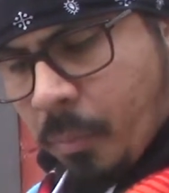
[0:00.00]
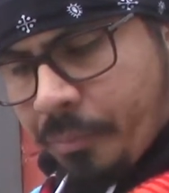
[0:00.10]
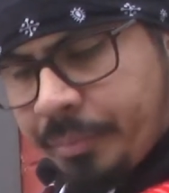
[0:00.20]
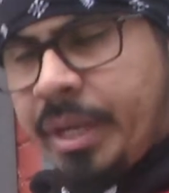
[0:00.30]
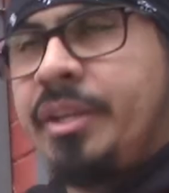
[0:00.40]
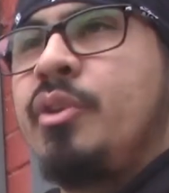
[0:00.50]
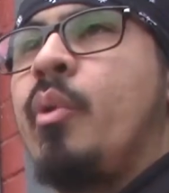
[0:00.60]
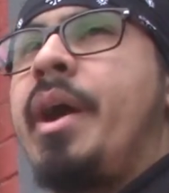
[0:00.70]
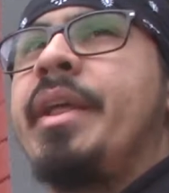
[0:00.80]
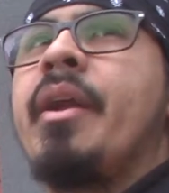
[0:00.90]
I mean, you
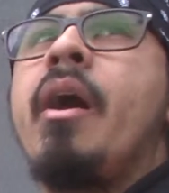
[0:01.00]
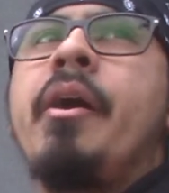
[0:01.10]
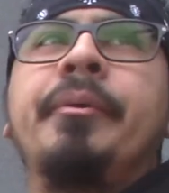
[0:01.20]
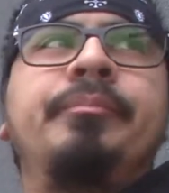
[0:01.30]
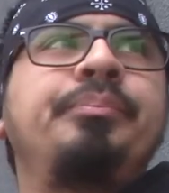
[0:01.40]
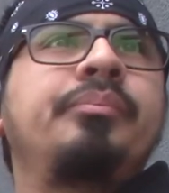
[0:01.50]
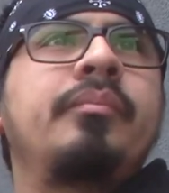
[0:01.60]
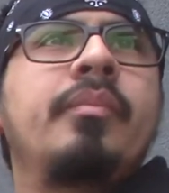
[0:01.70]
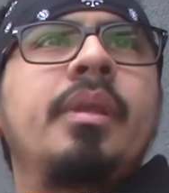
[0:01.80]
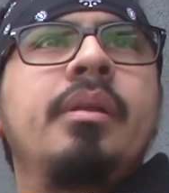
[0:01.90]
want it all.
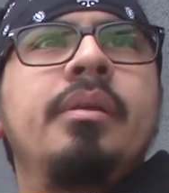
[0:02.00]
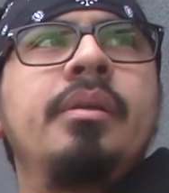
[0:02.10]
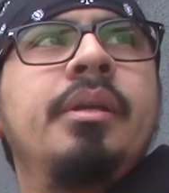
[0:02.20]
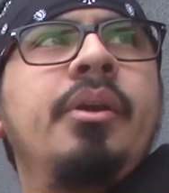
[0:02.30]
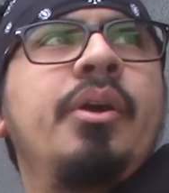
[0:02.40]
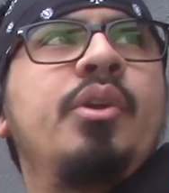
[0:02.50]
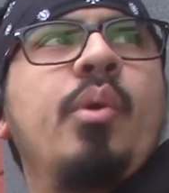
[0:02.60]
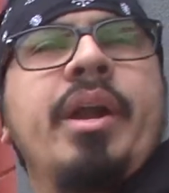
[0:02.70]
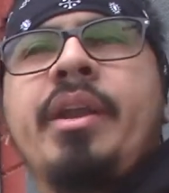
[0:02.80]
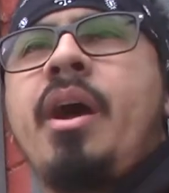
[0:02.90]
You know, you
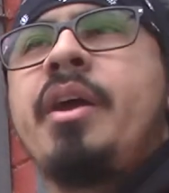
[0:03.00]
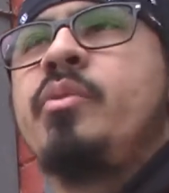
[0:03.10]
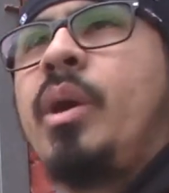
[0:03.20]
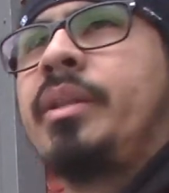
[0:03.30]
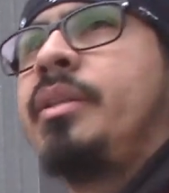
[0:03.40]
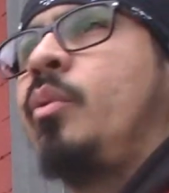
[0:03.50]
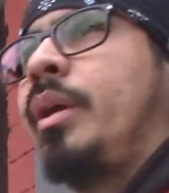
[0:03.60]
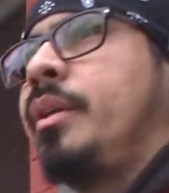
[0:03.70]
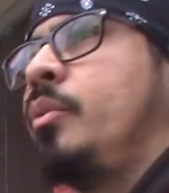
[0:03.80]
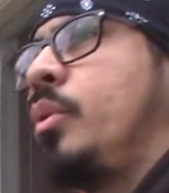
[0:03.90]
want it all. You want
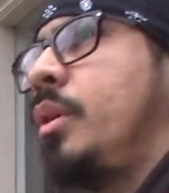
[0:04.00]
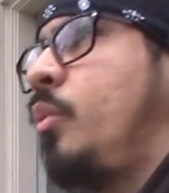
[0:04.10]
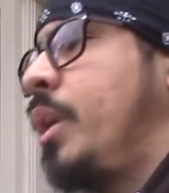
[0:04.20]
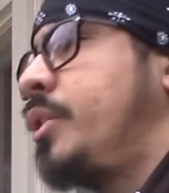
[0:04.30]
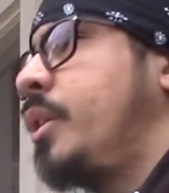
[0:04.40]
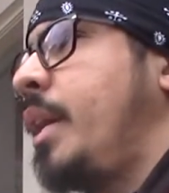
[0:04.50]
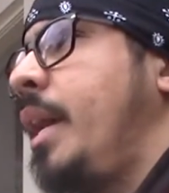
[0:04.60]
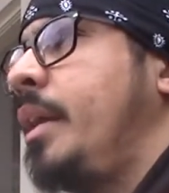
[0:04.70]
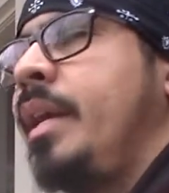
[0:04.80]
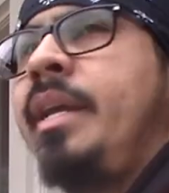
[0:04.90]
your
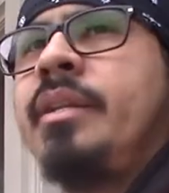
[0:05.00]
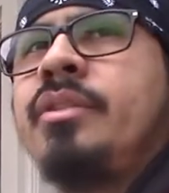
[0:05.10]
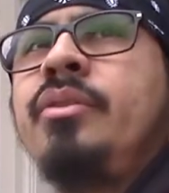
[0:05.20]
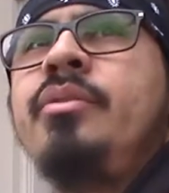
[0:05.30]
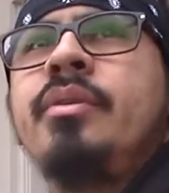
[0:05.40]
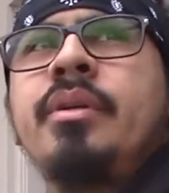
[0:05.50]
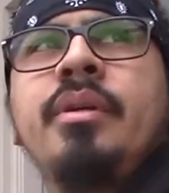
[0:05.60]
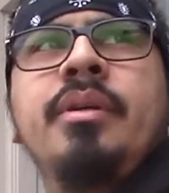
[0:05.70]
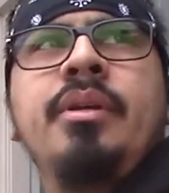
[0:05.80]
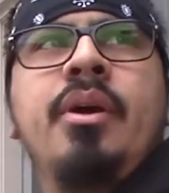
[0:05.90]
cake and eat it too.
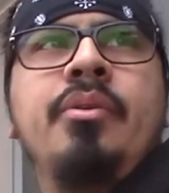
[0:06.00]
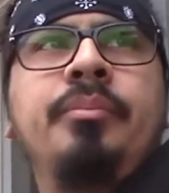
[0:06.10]
You know.